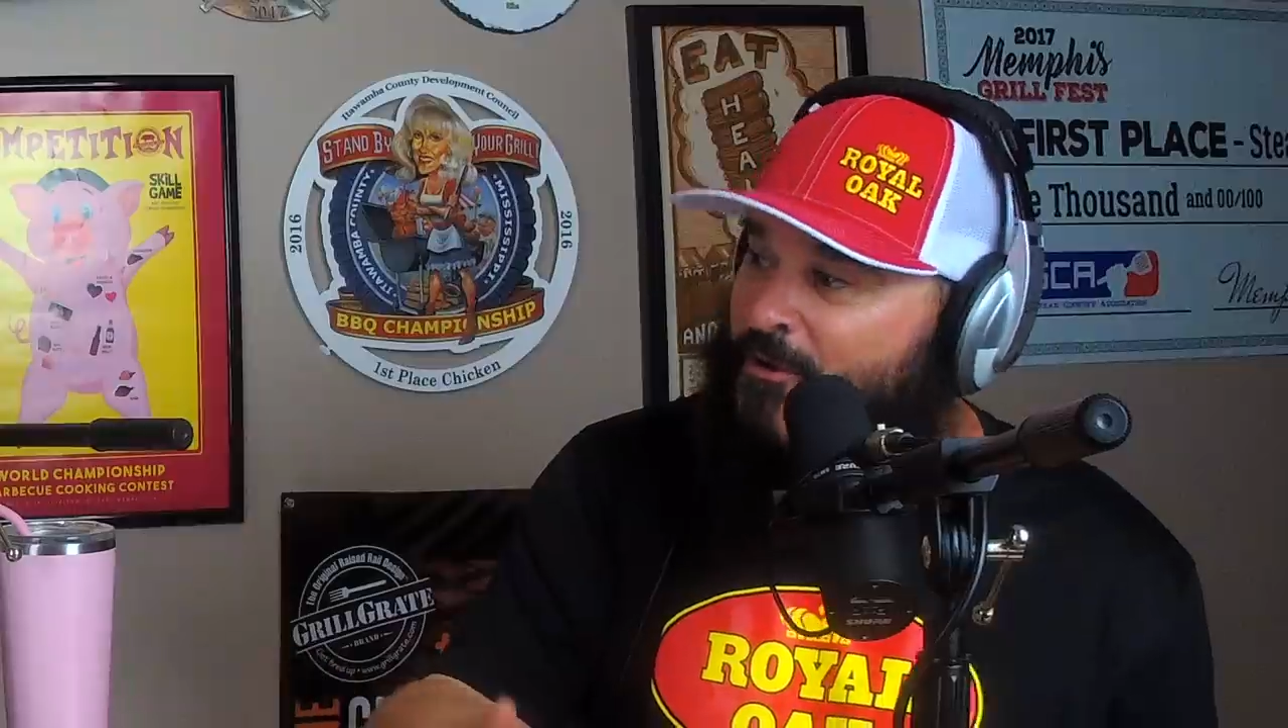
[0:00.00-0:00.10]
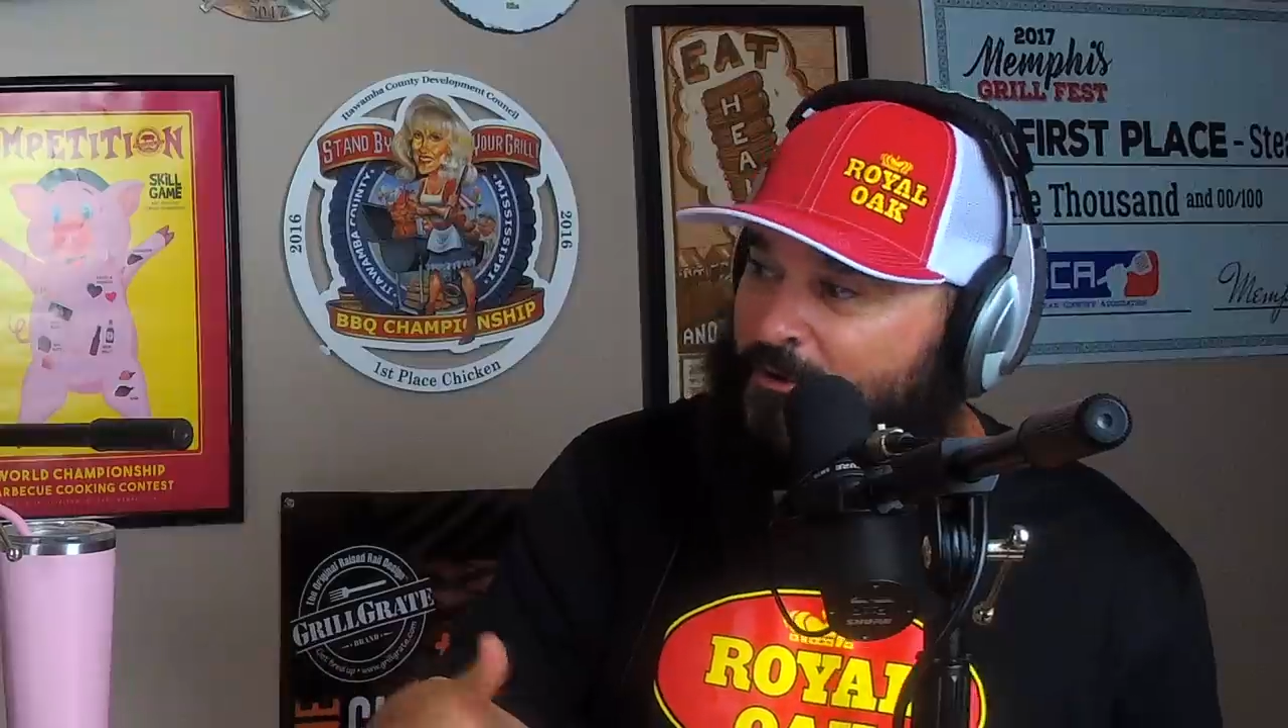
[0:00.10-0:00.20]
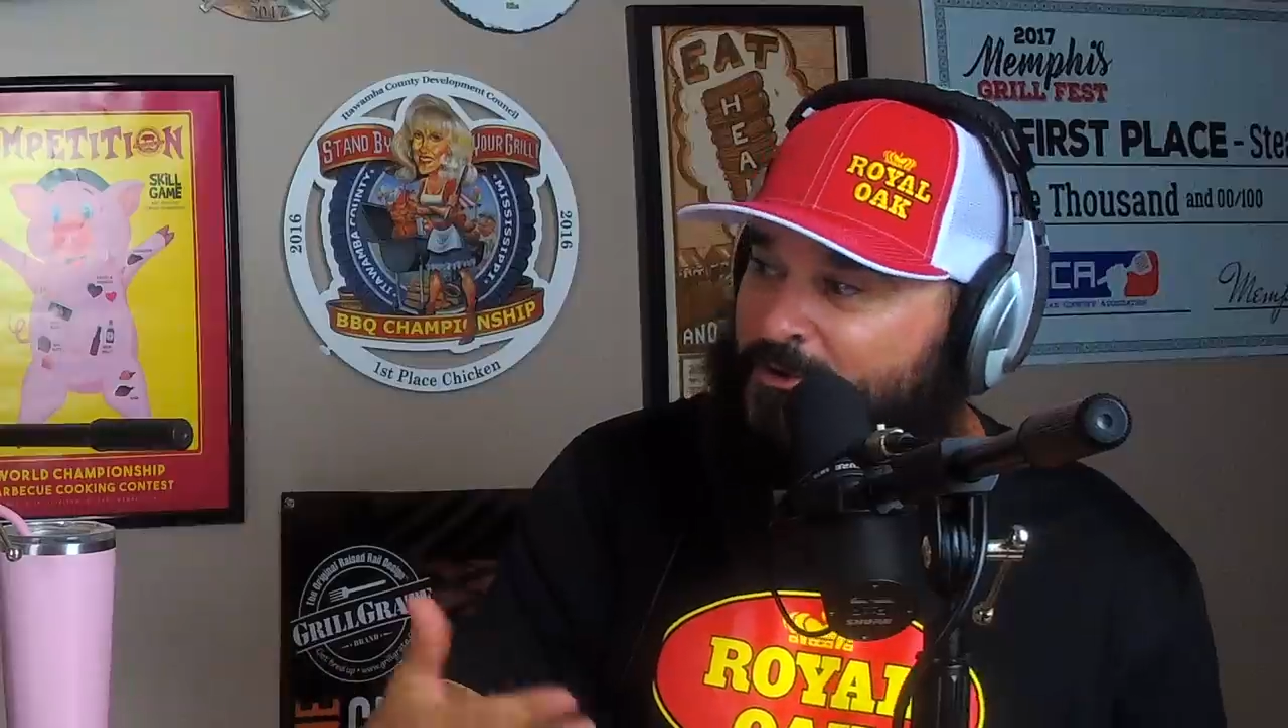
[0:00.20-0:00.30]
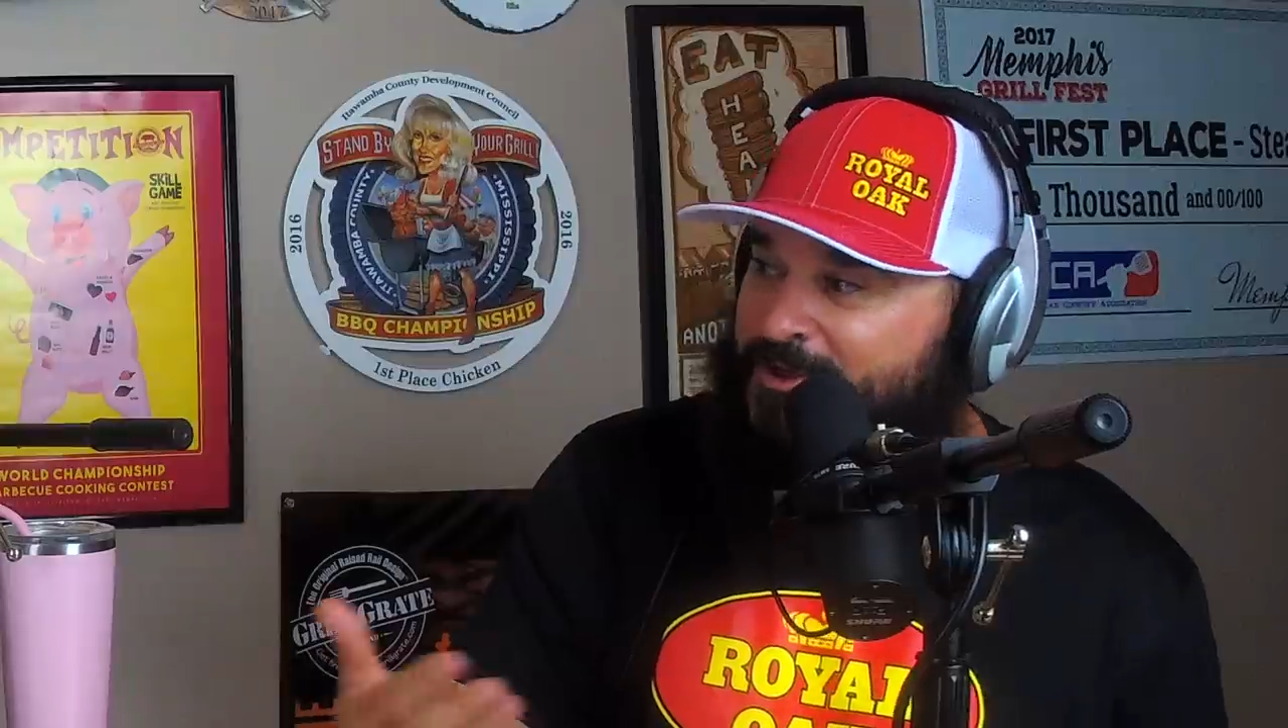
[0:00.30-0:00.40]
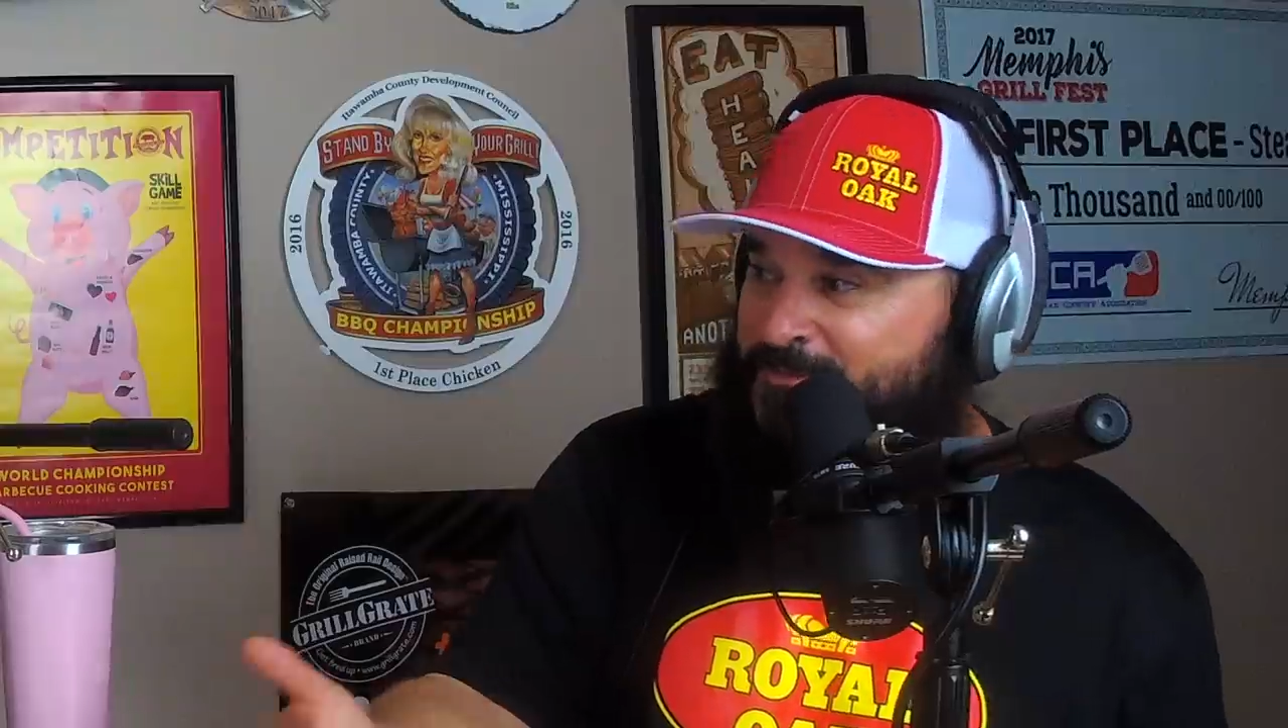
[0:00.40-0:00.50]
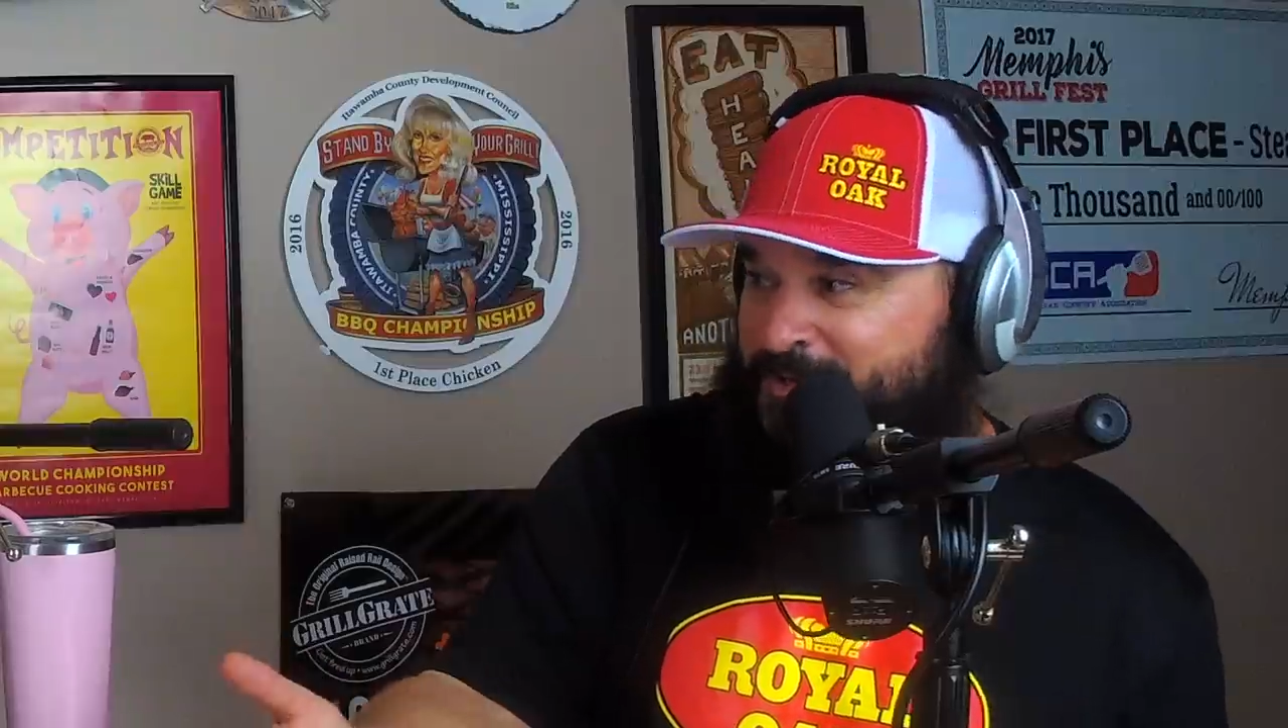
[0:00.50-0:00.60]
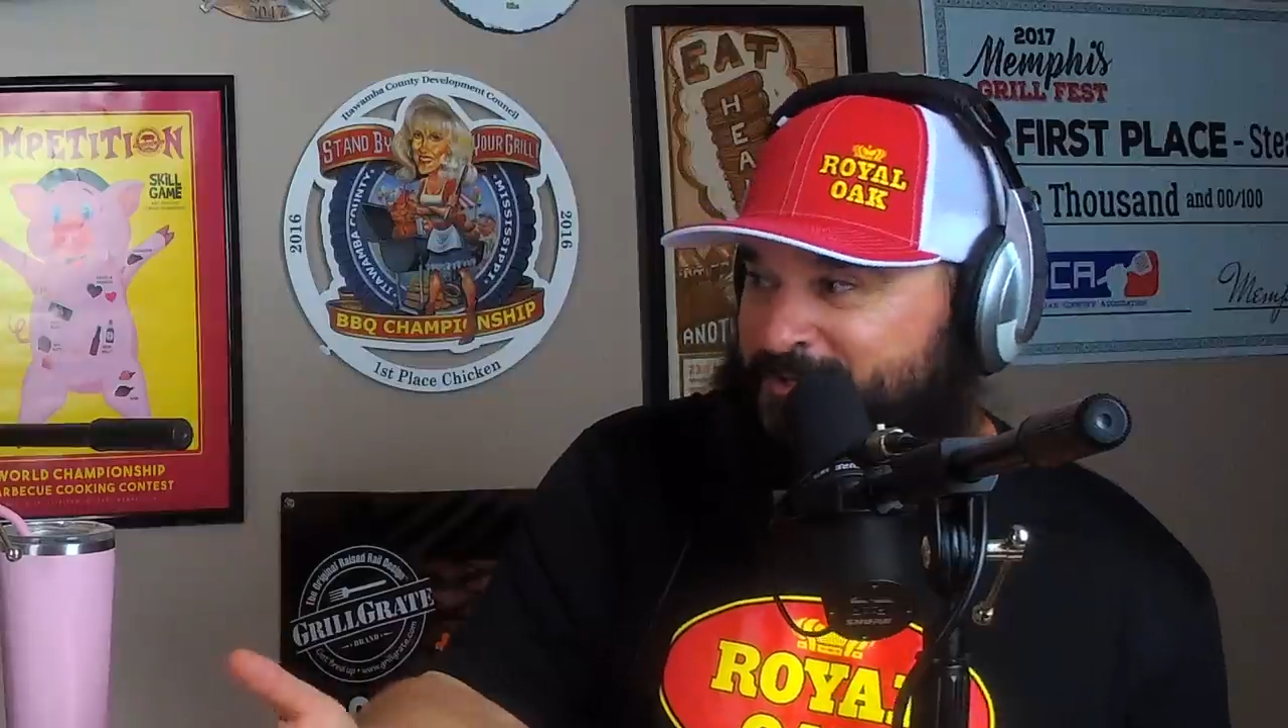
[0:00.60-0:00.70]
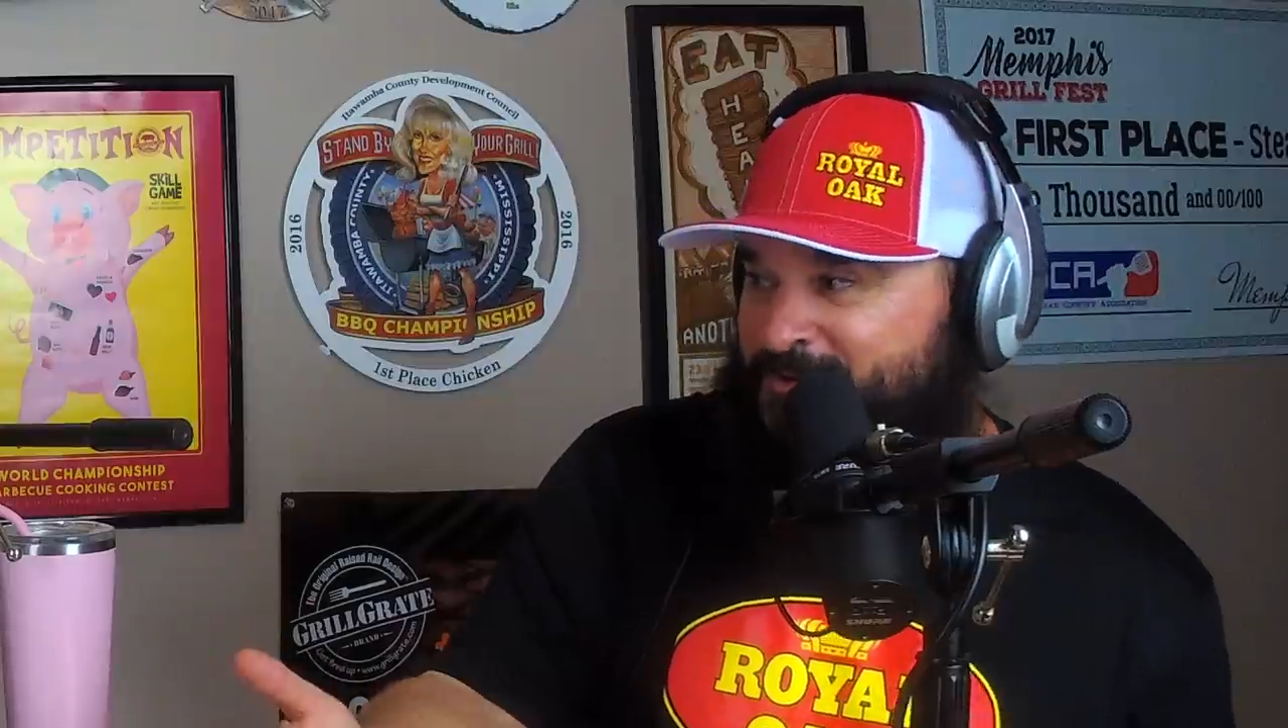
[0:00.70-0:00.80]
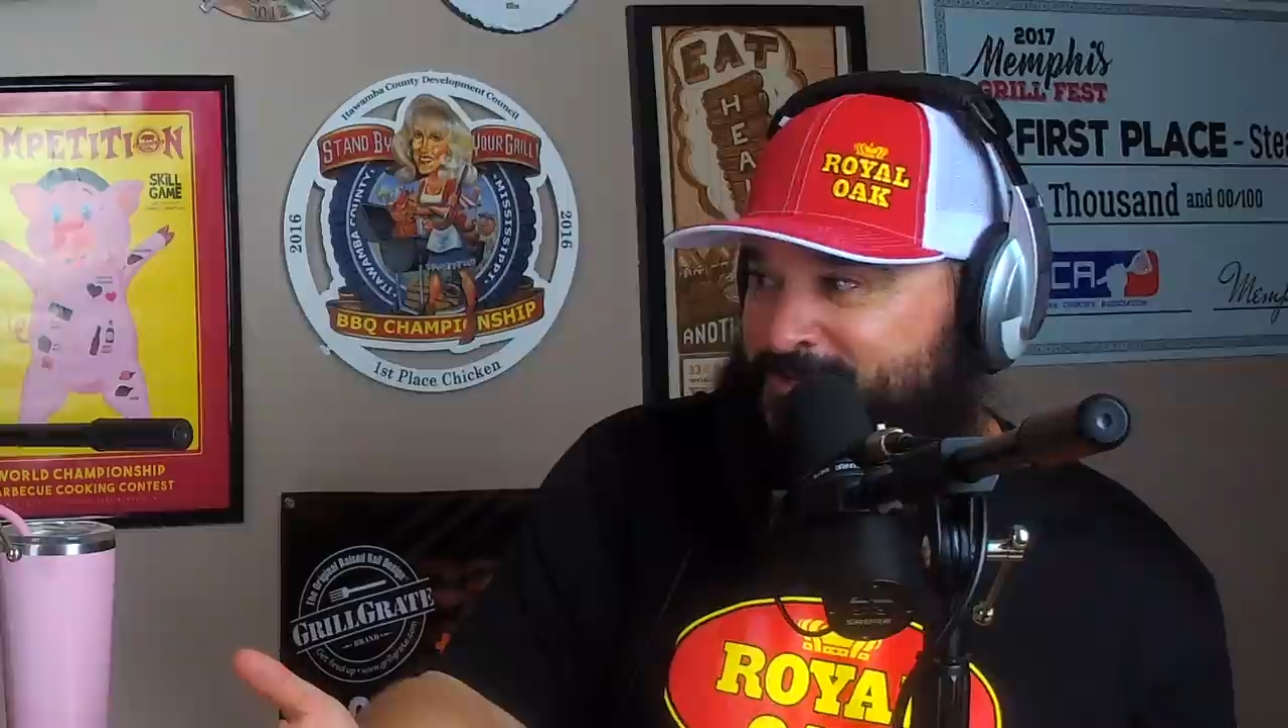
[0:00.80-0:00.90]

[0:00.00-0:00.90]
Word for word: Or can we do